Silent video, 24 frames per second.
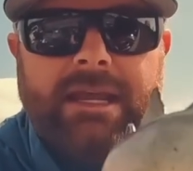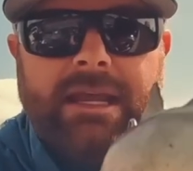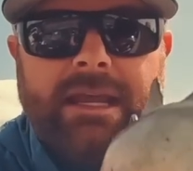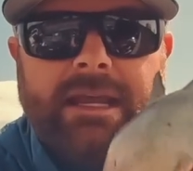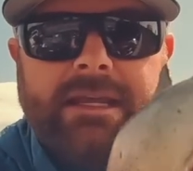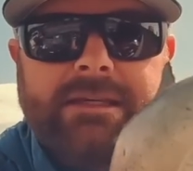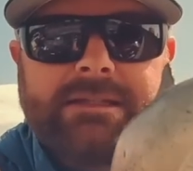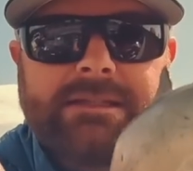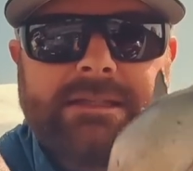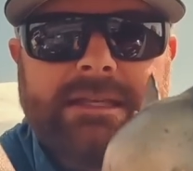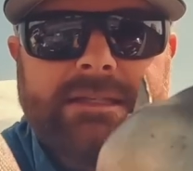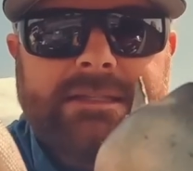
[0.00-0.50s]

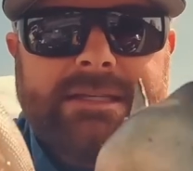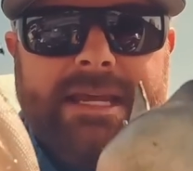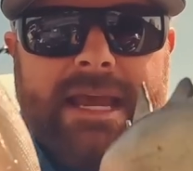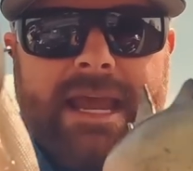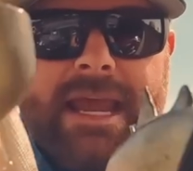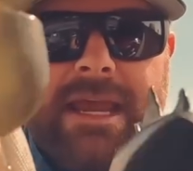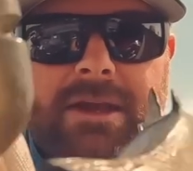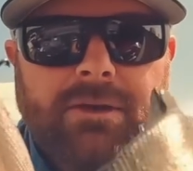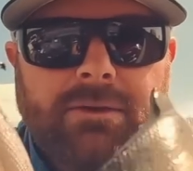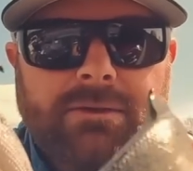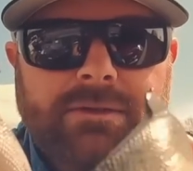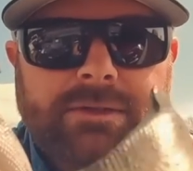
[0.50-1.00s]
is the
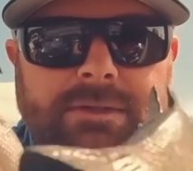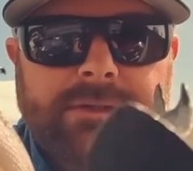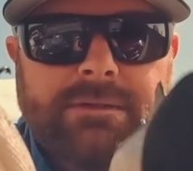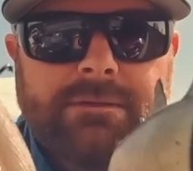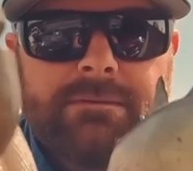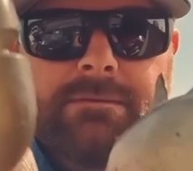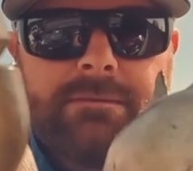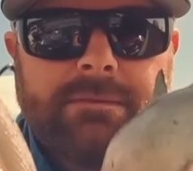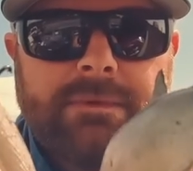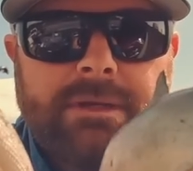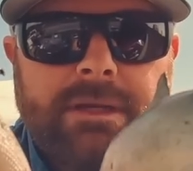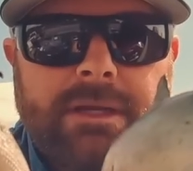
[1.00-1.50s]
tails.
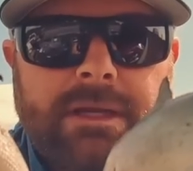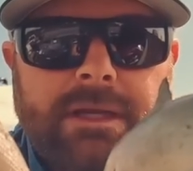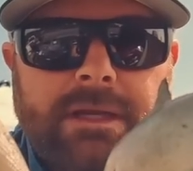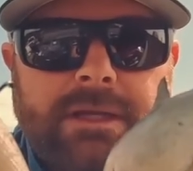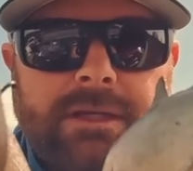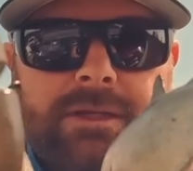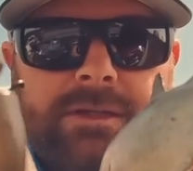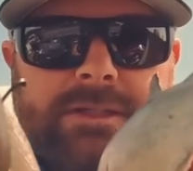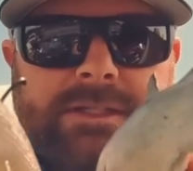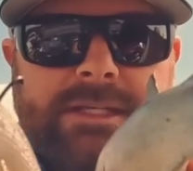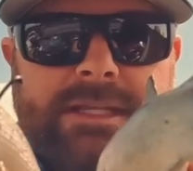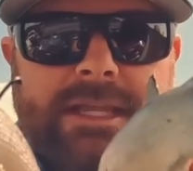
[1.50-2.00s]

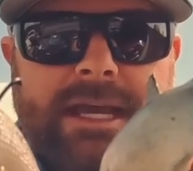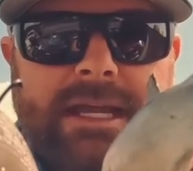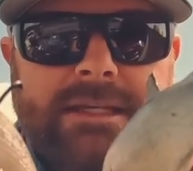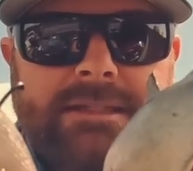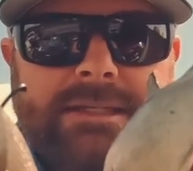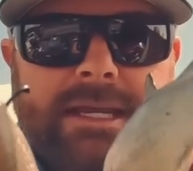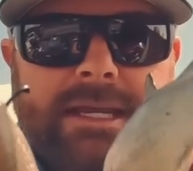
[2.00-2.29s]
You see that